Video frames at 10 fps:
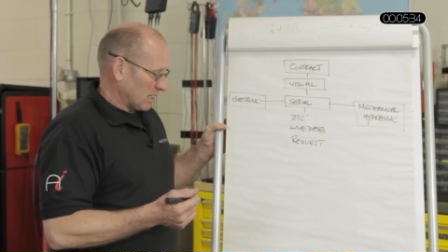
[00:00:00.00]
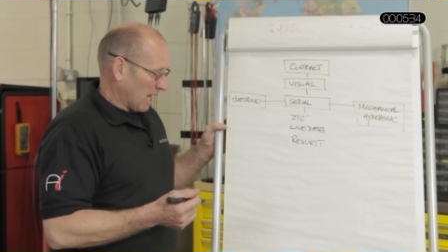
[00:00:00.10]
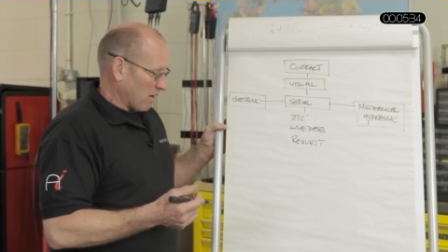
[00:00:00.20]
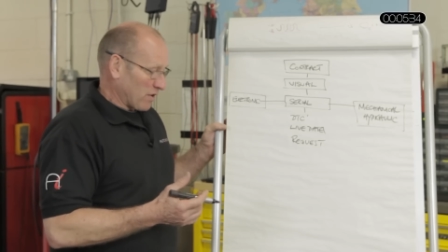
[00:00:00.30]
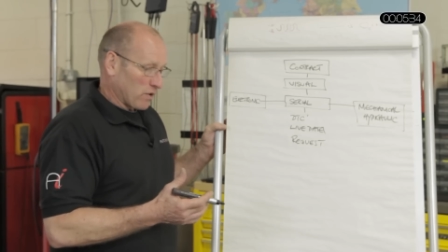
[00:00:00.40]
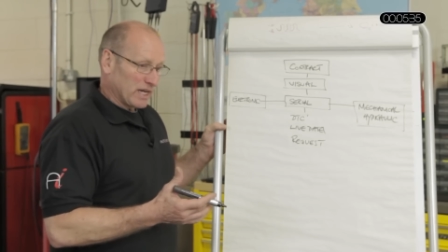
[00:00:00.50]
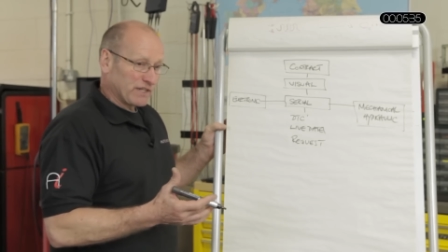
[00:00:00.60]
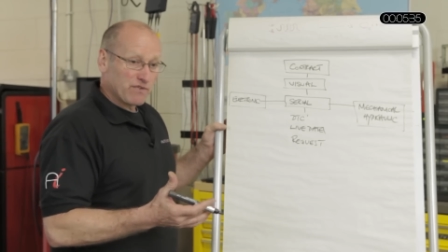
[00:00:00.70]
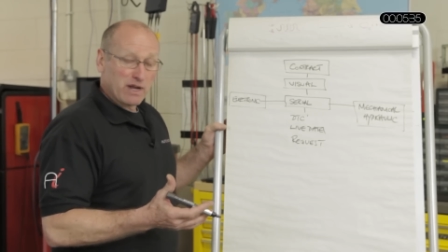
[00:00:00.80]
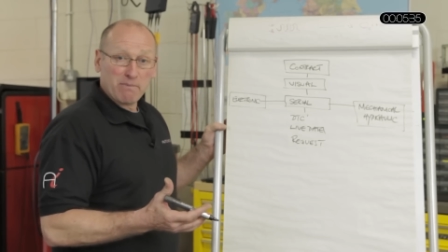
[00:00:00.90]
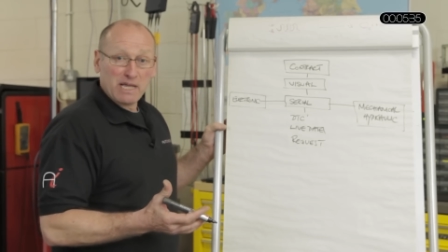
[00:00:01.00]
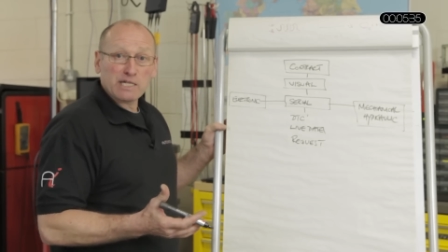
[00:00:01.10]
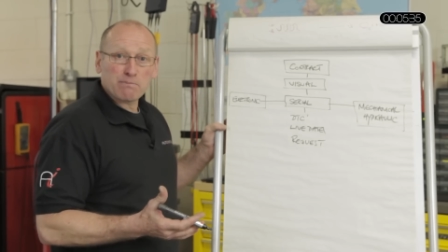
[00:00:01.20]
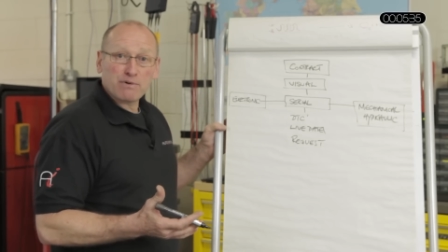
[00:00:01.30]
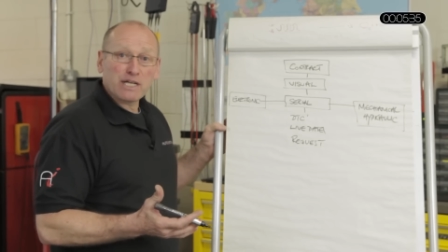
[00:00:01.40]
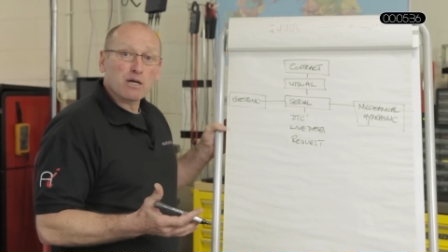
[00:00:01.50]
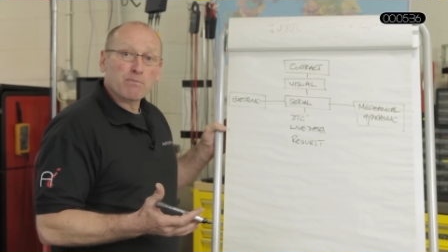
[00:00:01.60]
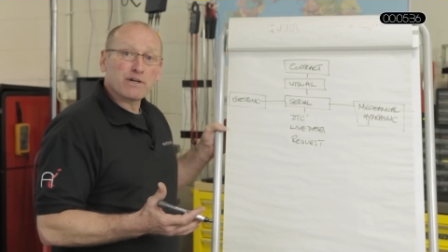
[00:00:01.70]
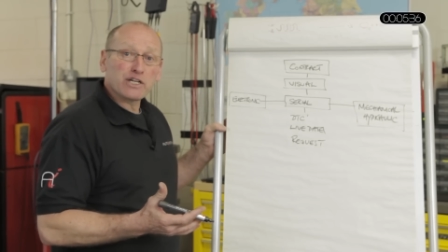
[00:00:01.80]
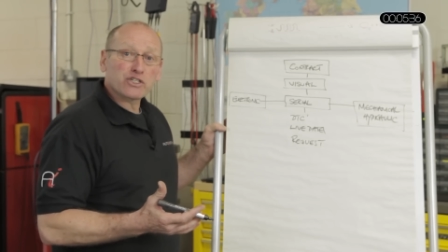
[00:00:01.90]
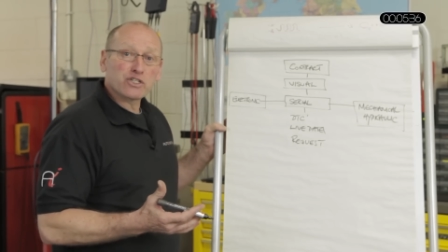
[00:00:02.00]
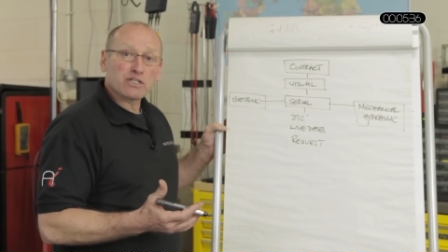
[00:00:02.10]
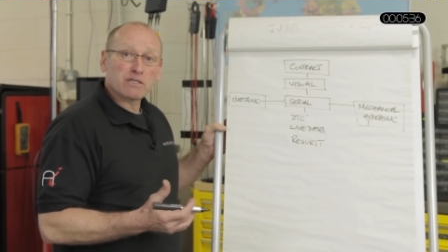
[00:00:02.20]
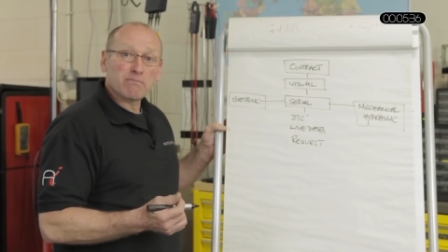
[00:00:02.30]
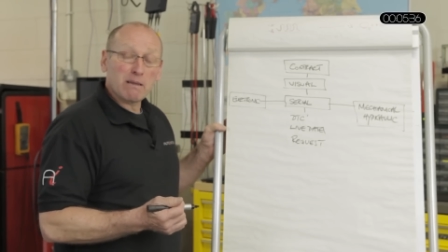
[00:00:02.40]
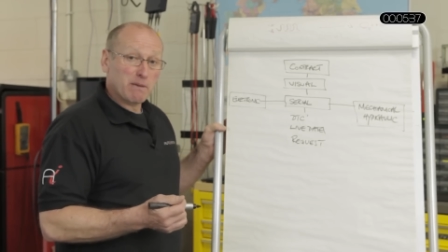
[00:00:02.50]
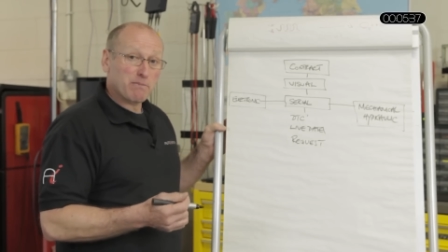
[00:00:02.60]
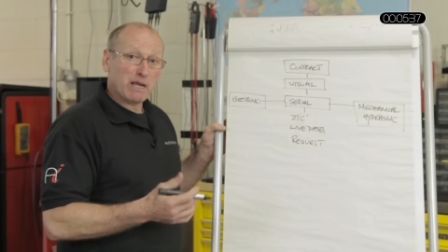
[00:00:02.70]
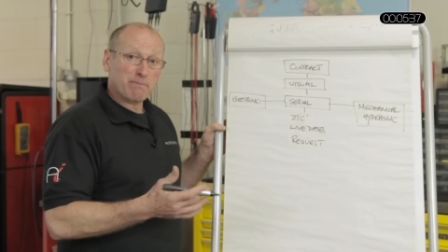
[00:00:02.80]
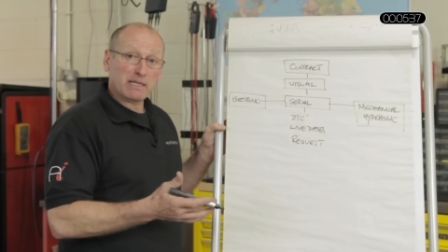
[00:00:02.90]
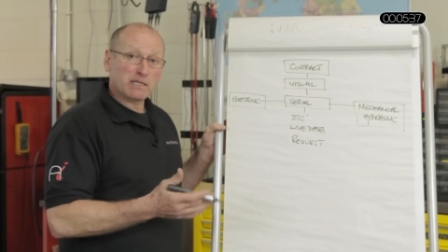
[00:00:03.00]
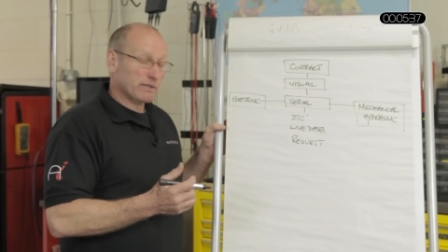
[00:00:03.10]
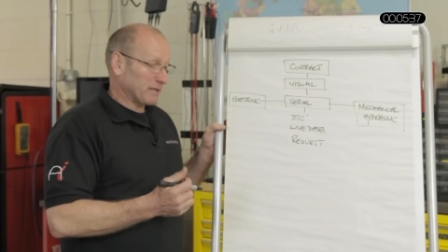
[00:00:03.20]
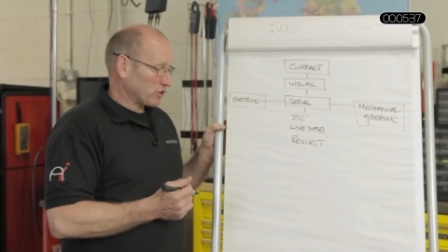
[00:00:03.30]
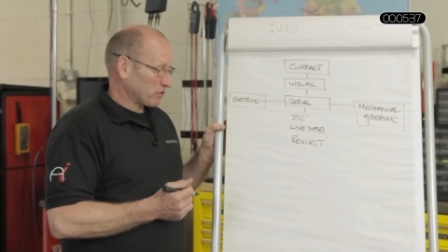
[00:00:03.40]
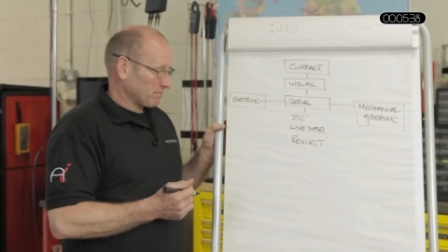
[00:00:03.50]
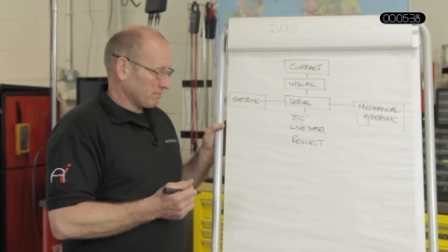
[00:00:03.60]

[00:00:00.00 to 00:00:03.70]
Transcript: A request for ABS brake operation maybe a brake pedal switch.